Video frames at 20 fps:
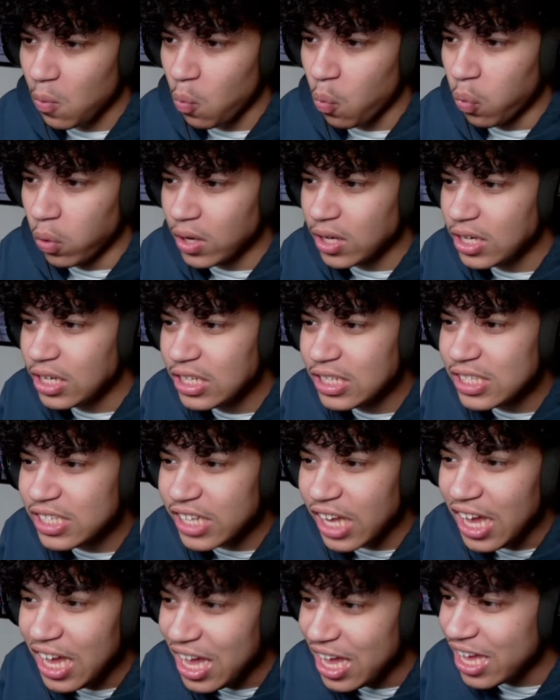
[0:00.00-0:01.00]
What did he
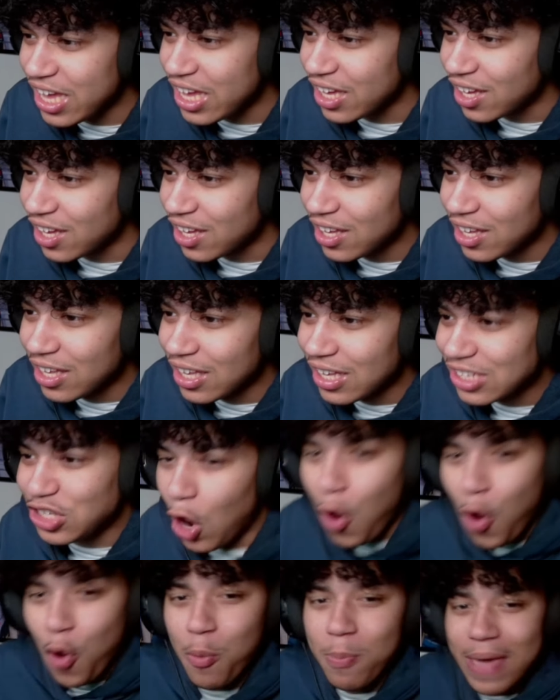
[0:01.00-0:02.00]
see?
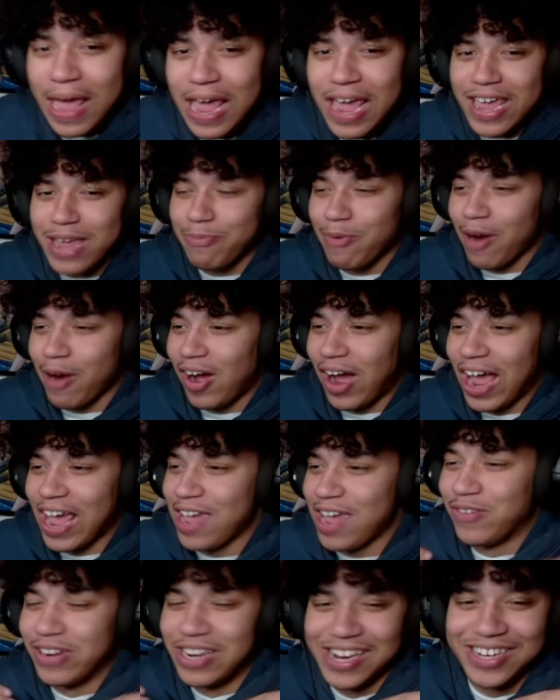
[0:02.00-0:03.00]
Show me, bro. I
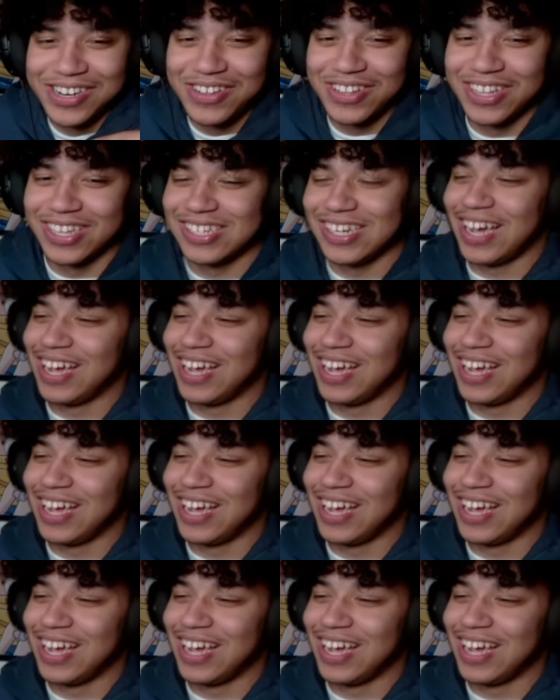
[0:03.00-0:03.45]
hate when they do this.